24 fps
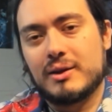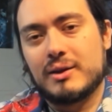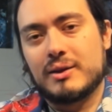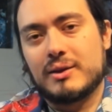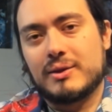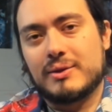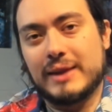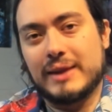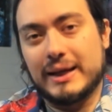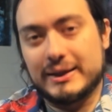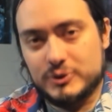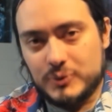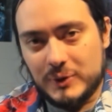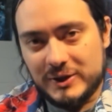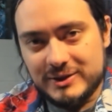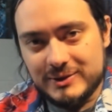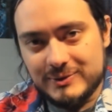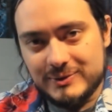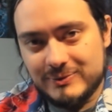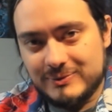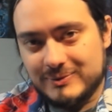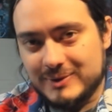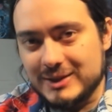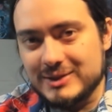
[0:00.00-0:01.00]
That's why
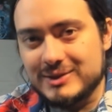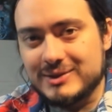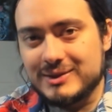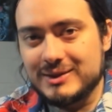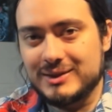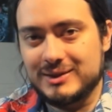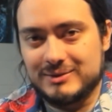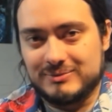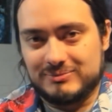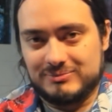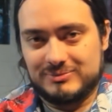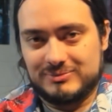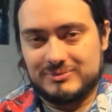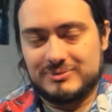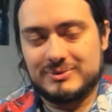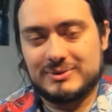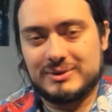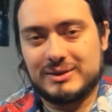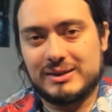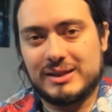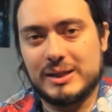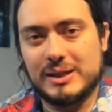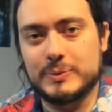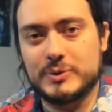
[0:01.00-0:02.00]
Disney
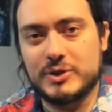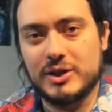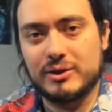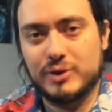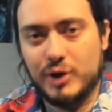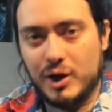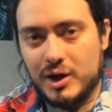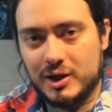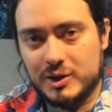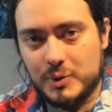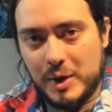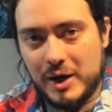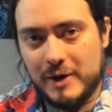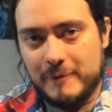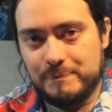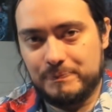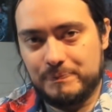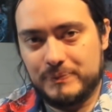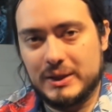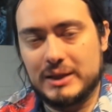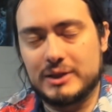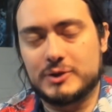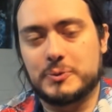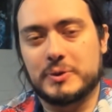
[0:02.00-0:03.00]
keeps getting talked about.
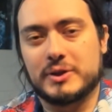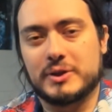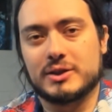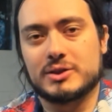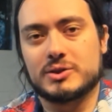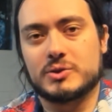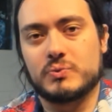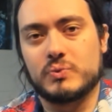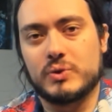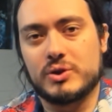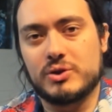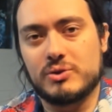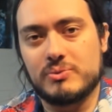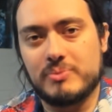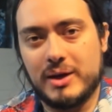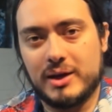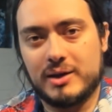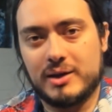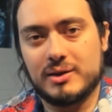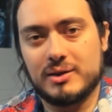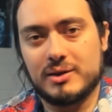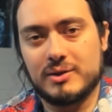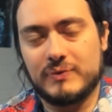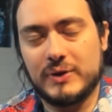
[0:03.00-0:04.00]
It's because when you make
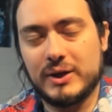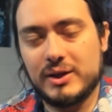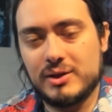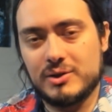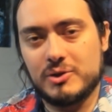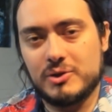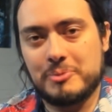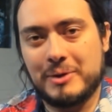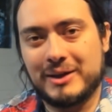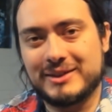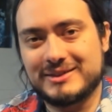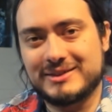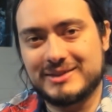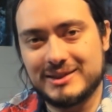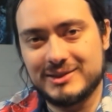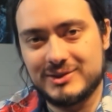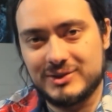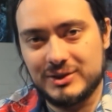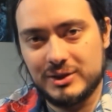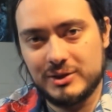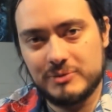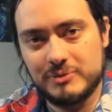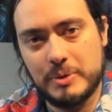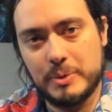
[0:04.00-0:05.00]
a video about
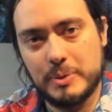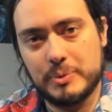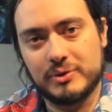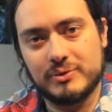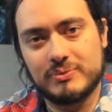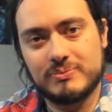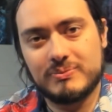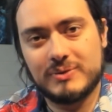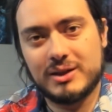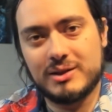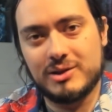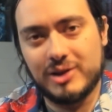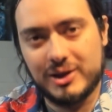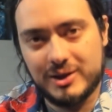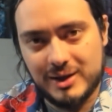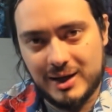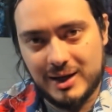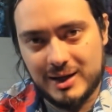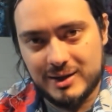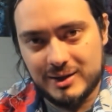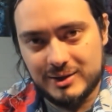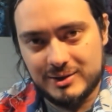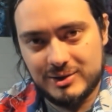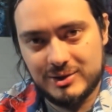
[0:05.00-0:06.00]
Disney, people click on
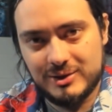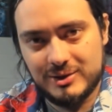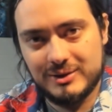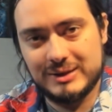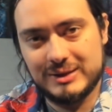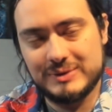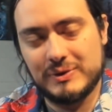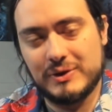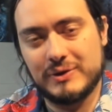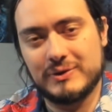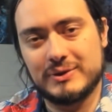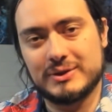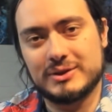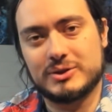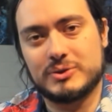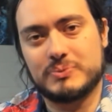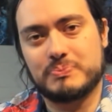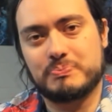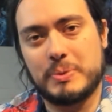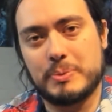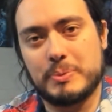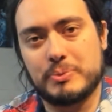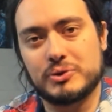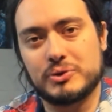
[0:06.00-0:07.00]
it. Even if it's
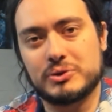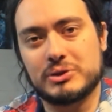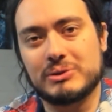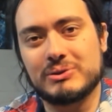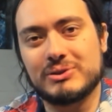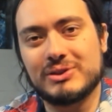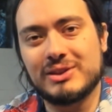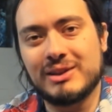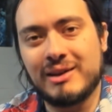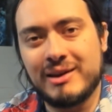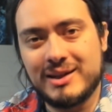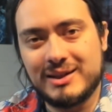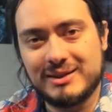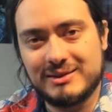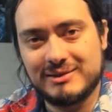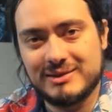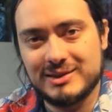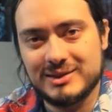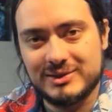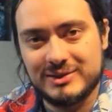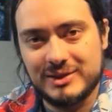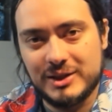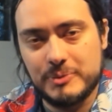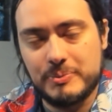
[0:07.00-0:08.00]
people who don't like
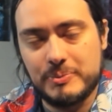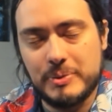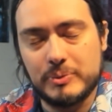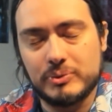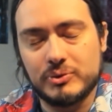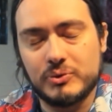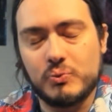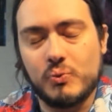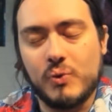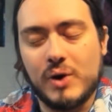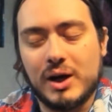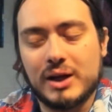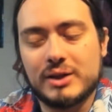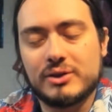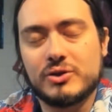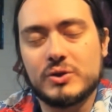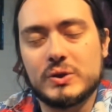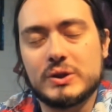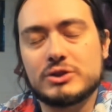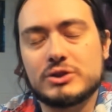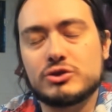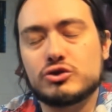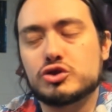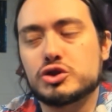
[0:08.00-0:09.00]
Disney, people want to
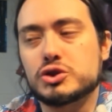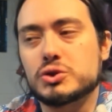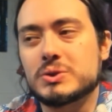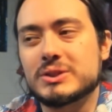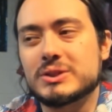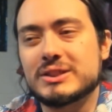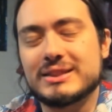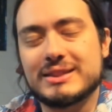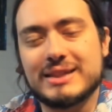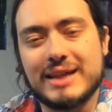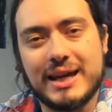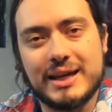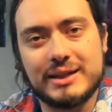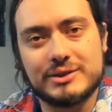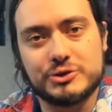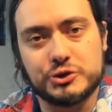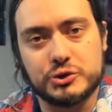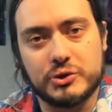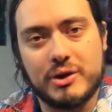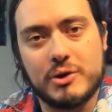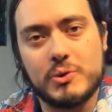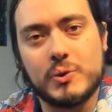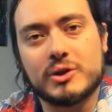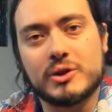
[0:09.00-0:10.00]
enjoy the hatred.
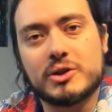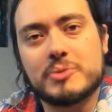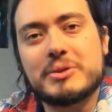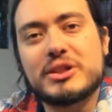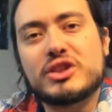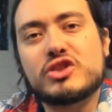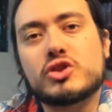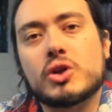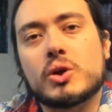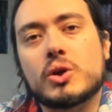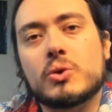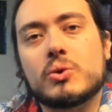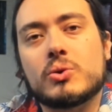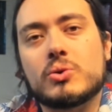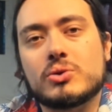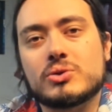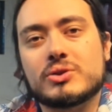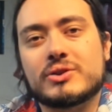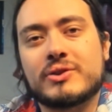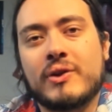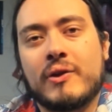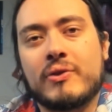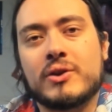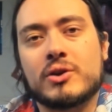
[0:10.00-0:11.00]
They want to be told
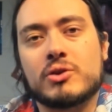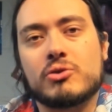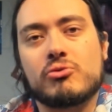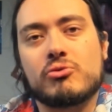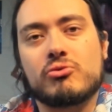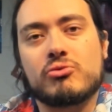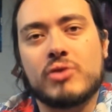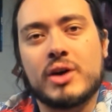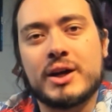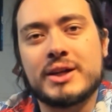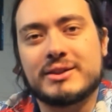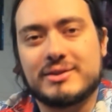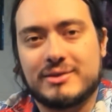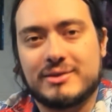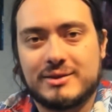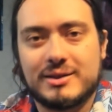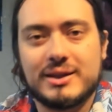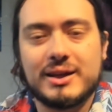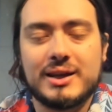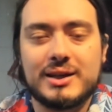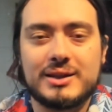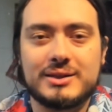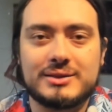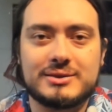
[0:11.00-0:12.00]
that they're right to
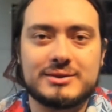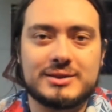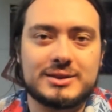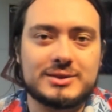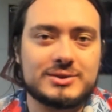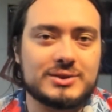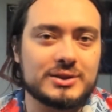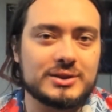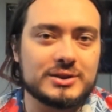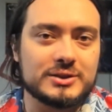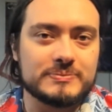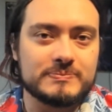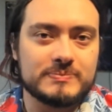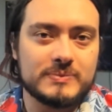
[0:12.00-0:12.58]
hate Disney.